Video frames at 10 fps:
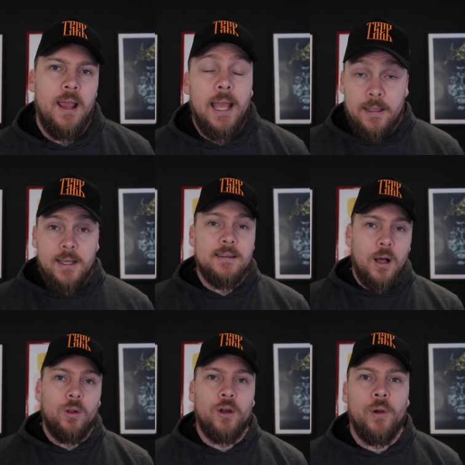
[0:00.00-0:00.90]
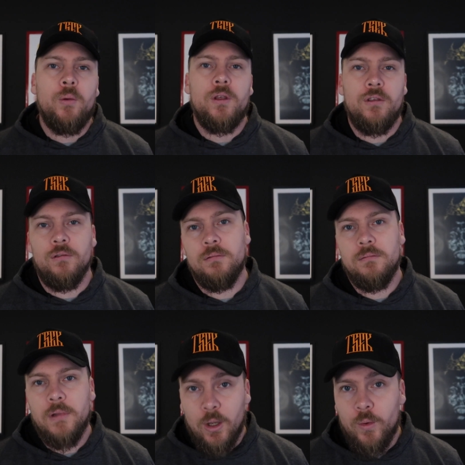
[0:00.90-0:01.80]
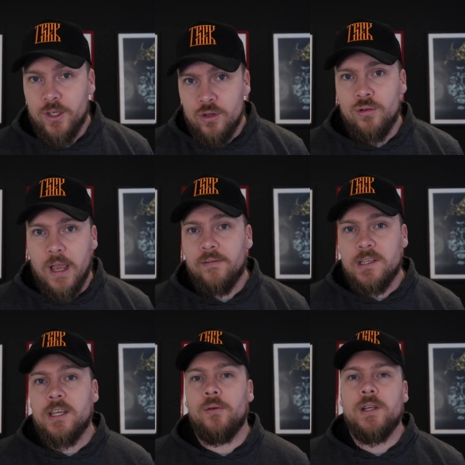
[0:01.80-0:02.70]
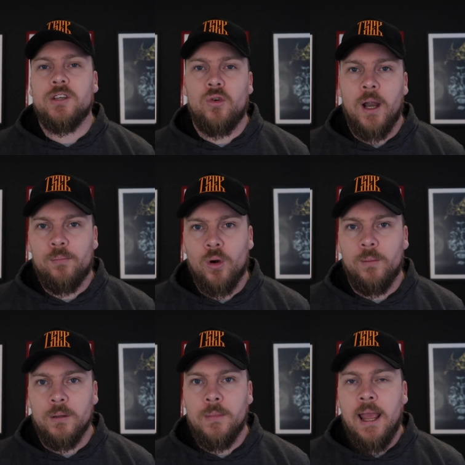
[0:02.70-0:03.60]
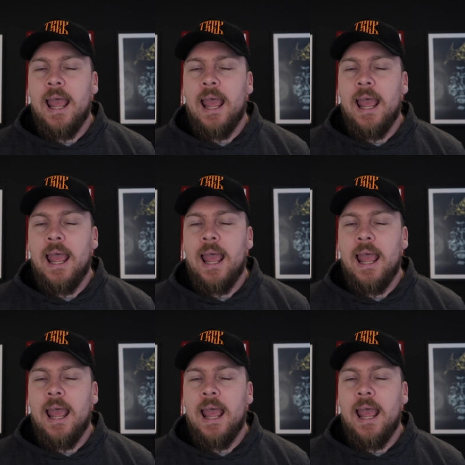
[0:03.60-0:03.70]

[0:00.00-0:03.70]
And yes, I'll agree with you that we do have a serious crime problem